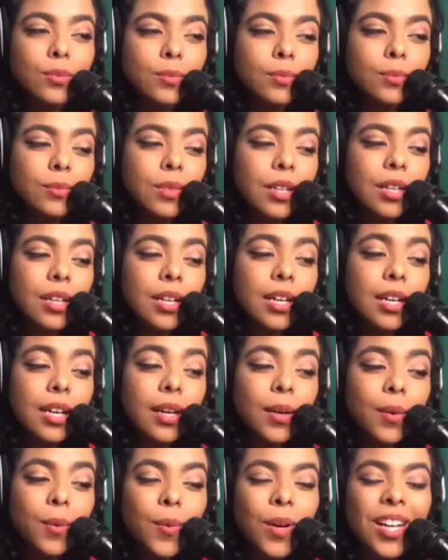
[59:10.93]

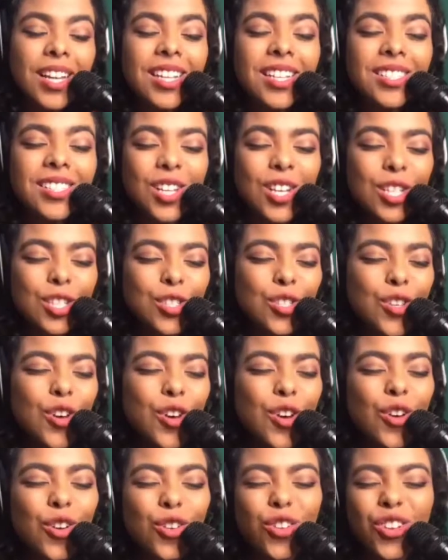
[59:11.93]
I was
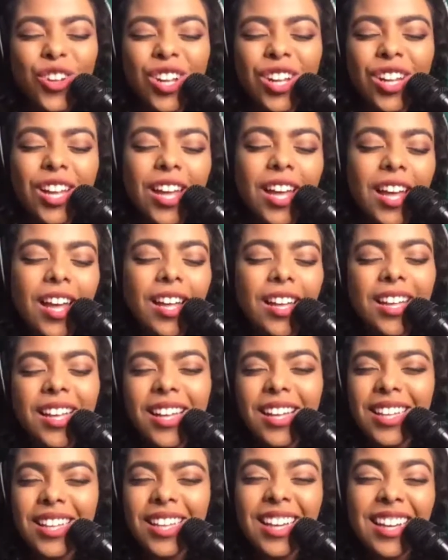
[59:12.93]
so
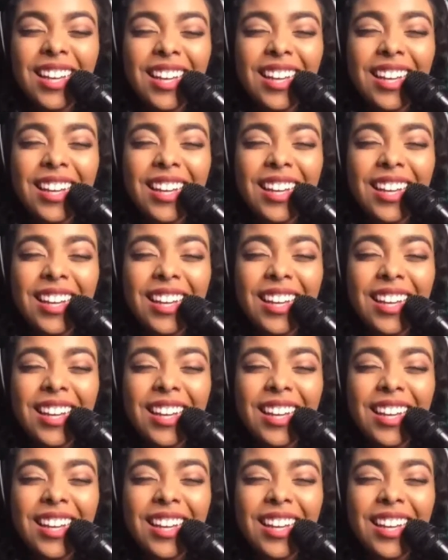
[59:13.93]
lucky